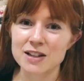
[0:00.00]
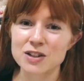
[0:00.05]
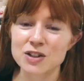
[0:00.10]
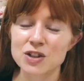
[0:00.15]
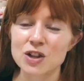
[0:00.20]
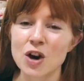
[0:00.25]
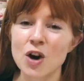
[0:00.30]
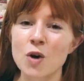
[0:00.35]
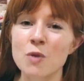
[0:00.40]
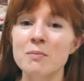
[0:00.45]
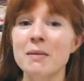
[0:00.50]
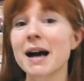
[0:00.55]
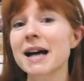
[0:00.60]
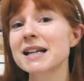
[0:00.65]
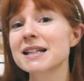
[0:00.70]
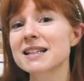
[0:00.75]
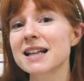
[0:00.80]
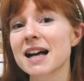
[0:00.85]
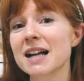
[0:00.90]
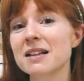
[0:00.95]
So my
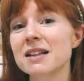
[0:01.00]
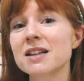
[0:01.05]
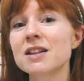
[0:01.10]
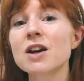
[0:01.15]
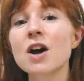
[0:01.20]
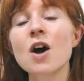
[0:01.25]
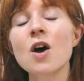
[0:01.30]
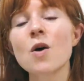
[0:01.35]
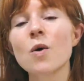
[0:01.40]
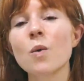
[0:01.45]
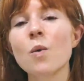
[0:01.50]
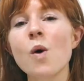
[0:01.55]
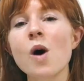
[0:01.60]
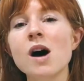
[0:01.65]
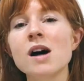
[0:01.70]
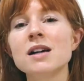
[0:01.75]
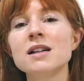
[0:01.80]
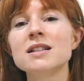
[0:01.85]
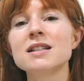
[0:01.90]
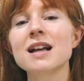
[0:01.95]
salad
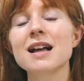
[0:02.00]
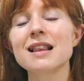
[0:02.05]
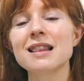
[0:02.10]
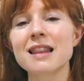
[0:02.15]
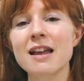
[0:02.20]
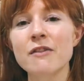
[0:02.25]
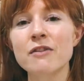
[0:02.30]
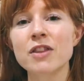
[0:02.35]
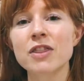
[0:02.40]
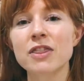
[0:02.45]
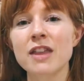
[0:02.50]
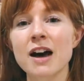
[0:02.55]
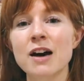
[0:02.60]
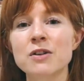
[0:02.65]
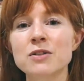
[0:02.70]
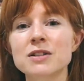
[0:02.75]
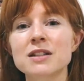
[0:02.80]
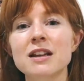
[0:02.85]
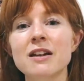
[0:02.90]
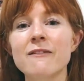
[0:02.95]
was
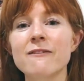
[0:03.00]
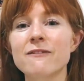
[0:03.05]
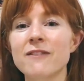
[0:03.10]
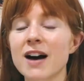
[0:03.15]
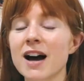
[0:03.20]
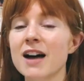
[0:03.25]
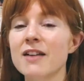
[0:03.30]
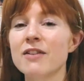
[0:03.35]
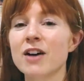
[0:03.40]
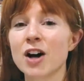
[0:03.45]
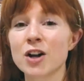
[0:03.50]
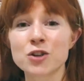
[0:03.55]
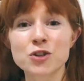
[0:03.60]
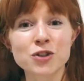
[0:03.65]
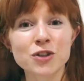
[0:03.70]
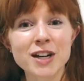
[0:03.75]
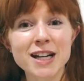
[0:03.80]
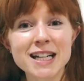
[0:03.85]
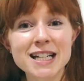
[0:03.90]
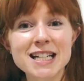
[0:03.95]

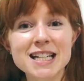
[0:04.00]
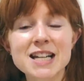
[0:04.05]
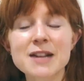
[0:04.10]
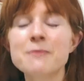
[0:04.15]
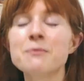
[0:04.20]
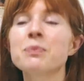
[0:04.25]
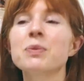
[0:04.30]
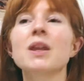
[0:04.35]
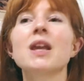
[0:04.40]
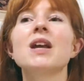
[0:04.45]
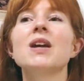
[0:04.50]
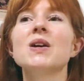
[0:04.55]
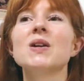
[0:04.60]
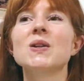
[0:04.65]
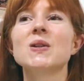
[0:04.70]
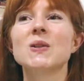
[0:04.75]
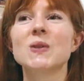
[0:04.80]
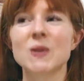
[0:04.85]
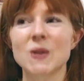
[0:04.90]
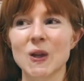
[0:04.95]
11,500.
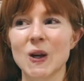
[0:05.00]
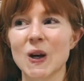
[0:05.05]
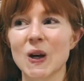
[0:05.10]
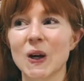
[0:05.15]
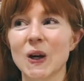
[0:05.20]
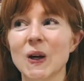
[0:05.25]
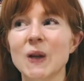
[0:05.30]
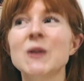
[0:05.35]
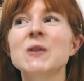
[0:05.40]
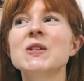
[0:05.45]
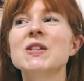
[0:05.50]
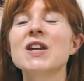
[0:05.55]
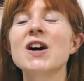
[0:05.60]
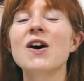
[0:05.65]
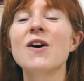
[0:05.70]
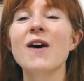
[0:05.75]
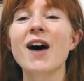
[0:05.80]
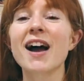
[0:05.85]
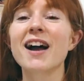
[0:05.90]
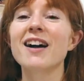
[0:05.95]

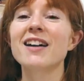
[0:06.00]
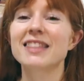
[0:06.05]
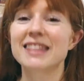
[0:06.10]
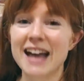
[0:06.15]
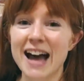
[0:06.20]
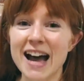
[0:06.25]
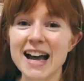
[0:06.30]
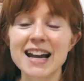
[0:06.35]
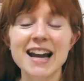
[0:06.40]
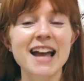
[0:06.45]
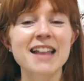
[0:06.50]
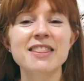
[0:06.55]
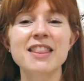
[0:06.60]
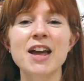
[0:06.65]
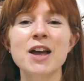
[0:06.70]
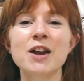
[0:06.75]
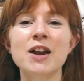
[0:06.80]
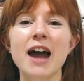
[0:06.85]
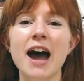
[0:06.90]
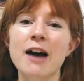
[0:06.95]
So I got that, and
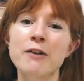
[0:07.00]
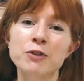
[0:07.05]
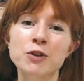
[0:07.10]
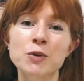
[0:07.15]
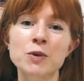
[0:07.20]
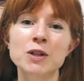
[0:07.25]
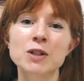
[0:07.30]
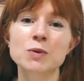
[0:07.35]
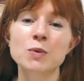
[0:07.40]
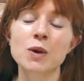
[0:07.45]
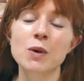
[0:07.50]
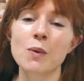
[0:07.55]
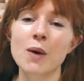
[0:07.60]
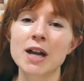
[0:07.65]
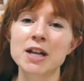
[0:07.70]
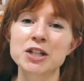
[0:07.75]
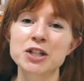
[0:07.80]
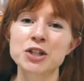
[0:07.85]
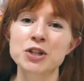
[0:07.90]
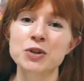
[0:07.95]
then afterwards we
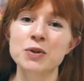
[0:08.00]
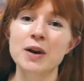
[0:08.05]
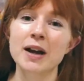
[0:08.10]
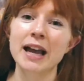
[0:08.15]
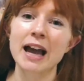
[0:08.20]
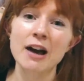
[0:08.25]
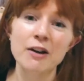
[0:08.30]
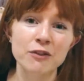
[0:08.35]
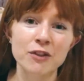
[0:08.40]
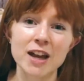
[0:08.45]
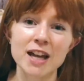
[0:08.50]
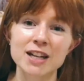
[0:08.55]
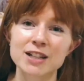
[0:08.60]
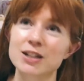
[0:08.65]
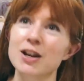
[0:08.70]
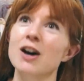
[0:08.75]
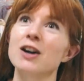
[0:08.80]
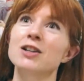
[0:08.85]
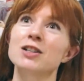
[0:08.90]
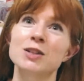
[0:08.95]
went to a cafe to
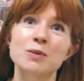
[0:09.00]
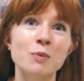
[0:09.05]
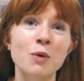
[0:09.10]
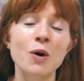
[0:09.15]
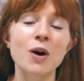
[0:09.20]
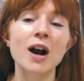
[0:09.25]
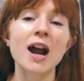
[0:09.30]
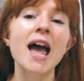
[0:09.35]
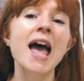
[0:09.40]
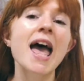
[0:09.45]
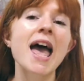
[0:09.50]
talk some more,